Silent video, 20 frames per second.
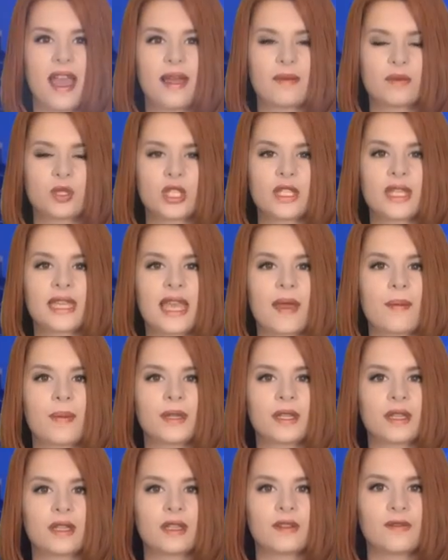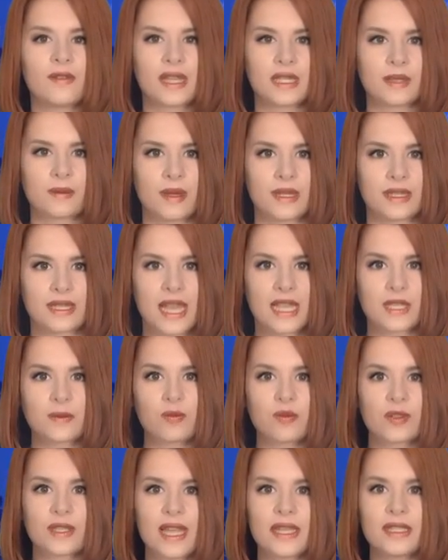MGT Capital Investments has
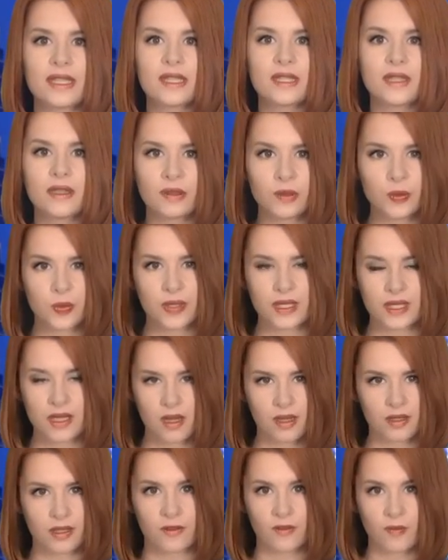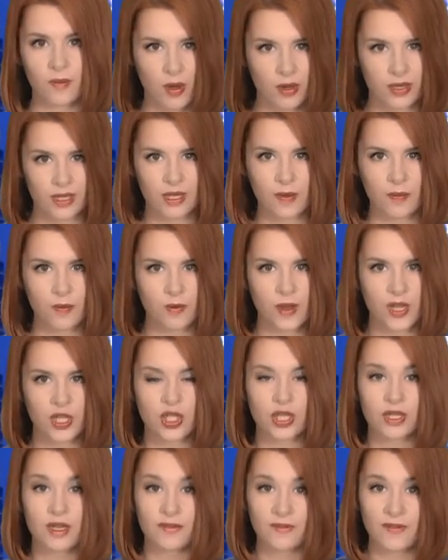presented good results of mining
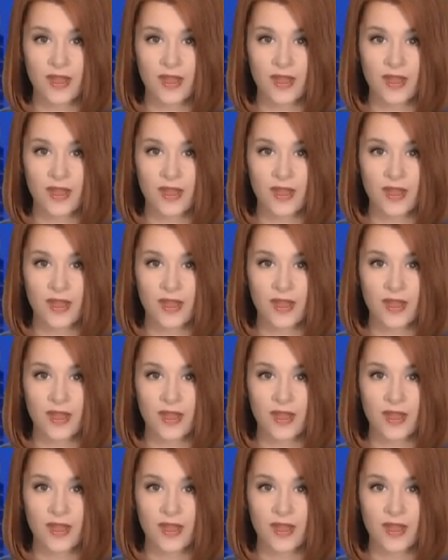operation in